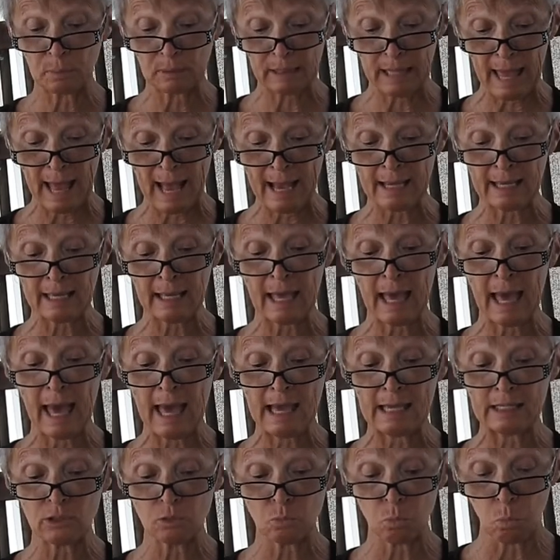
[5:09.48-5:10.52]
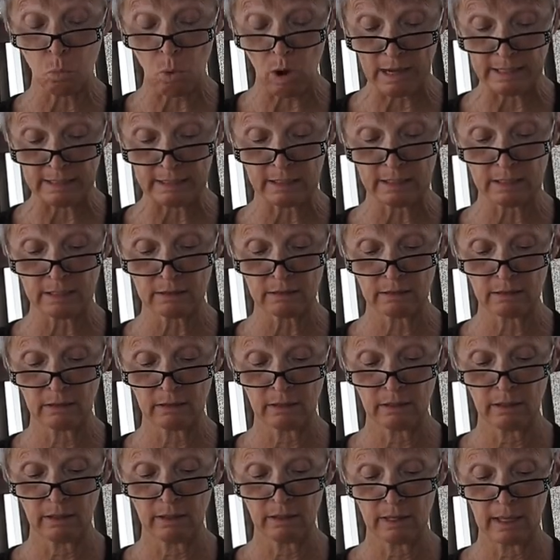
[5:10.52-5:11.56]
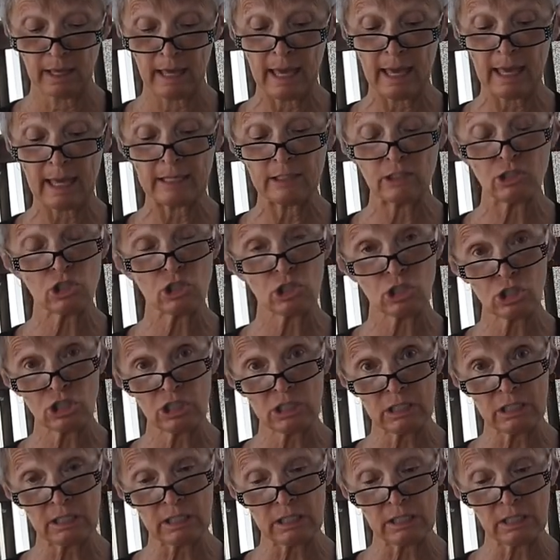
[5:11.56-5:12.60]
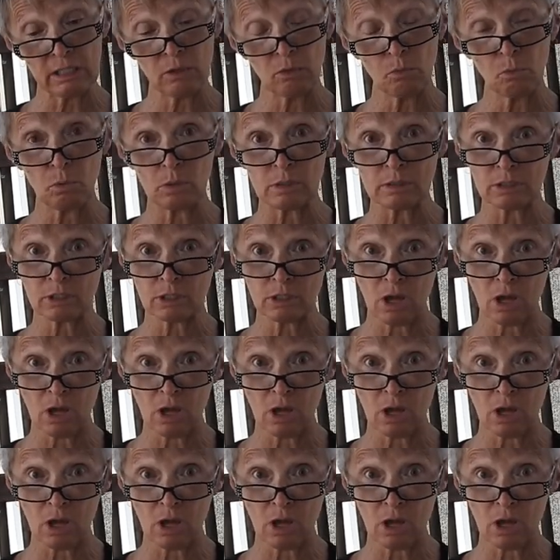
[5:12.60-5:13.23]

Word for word: black and white, and she was